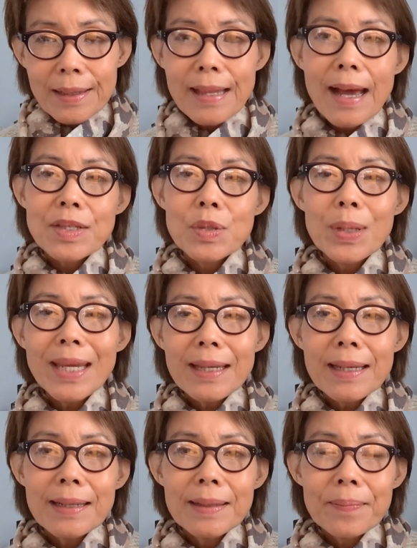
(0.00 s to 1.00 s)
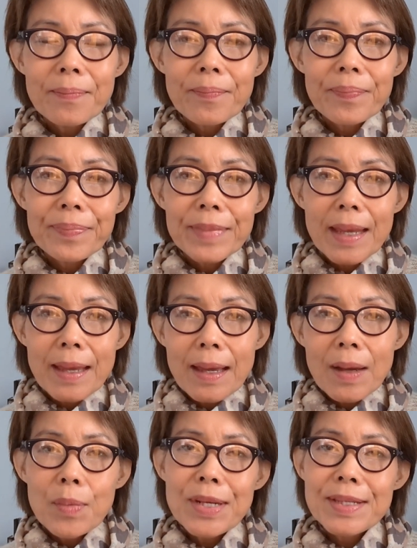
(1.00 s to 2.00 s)
Last week,
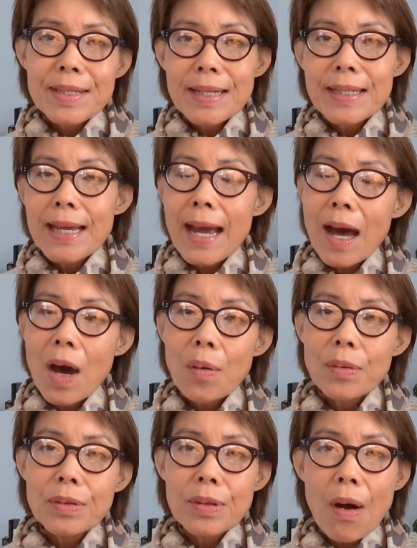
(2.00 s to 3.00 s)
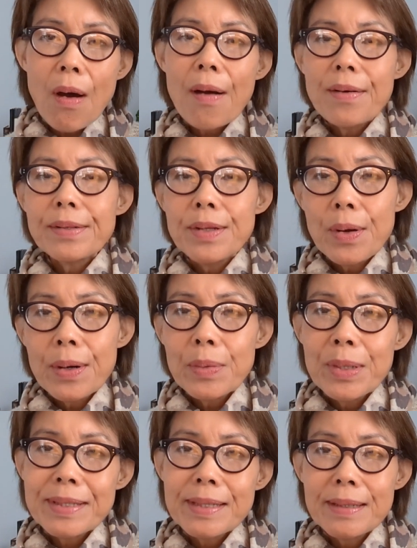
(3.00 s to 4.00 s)
we studied how long Noah
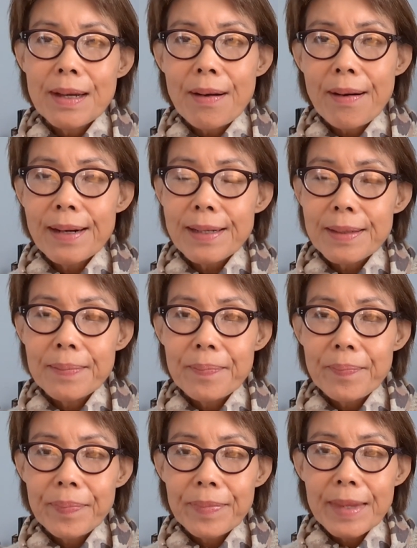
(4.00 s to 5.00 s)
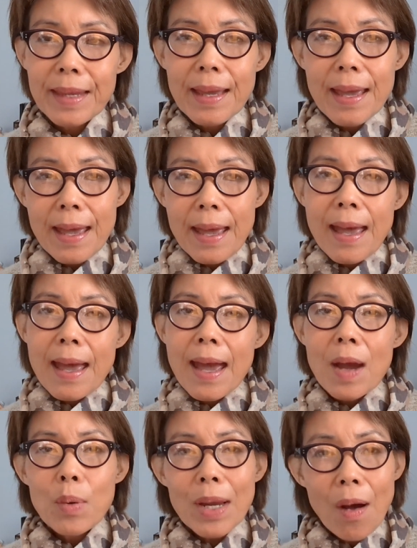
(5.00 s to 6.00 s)
was in the ark.
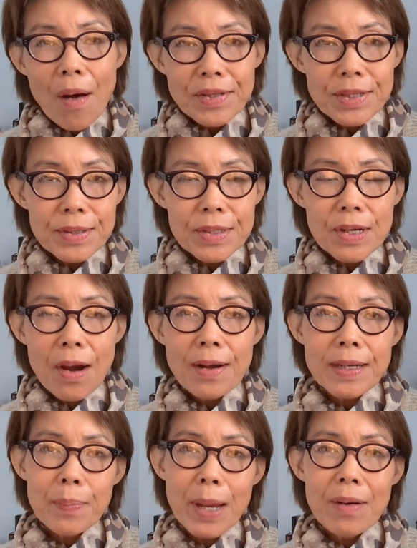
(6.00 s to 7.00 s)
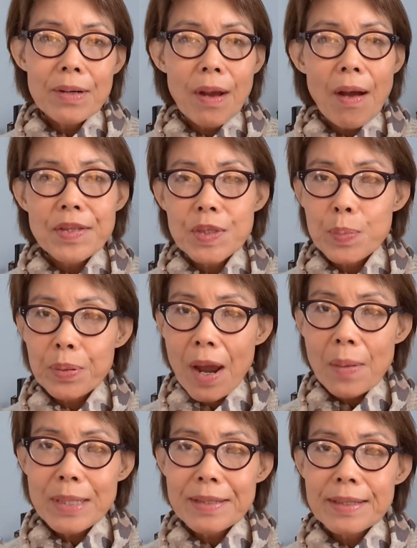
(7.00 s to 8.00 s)
And we also talk about God's
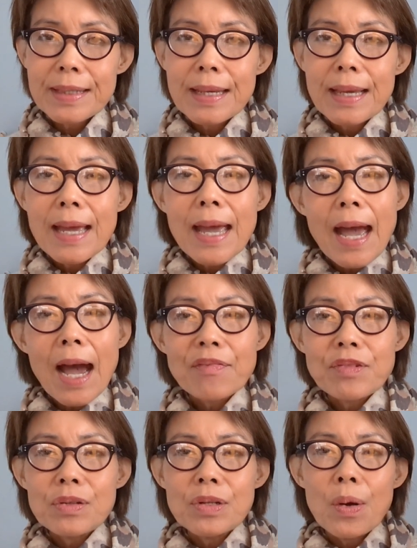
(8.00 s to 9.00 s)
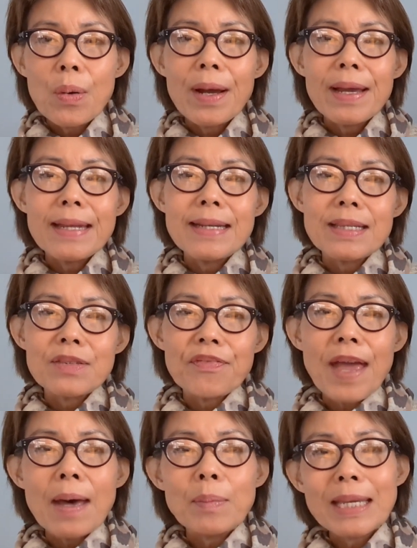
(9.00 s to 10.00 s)
promise after Noah and his
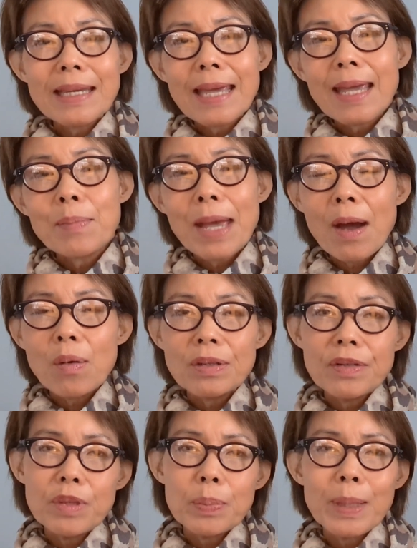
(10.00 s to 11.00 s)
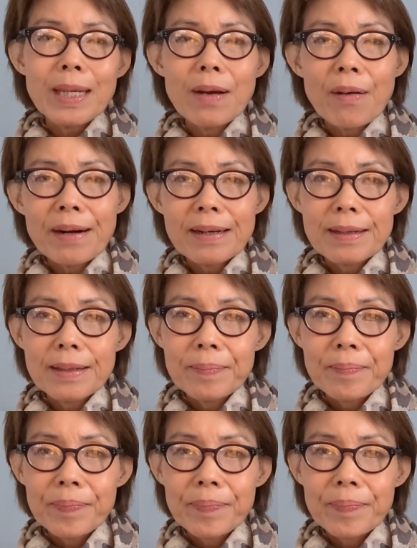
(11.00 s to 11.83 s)
family came out of the big ark.